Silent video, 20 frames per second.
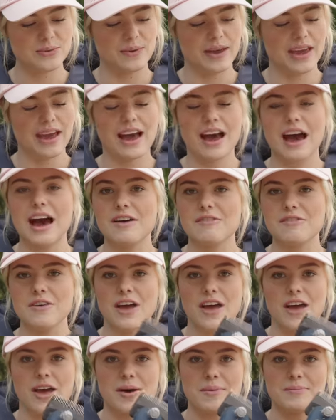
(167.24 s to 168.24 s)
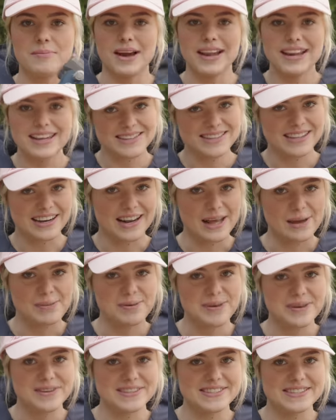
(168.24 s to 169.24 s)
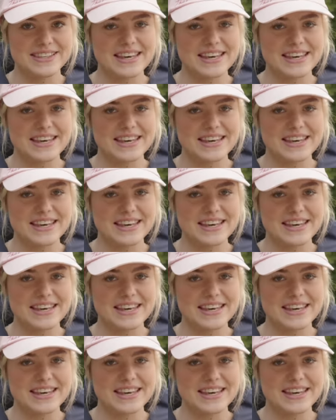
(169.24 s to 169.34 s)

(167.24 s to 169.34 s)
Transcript: we have my Lister clippers.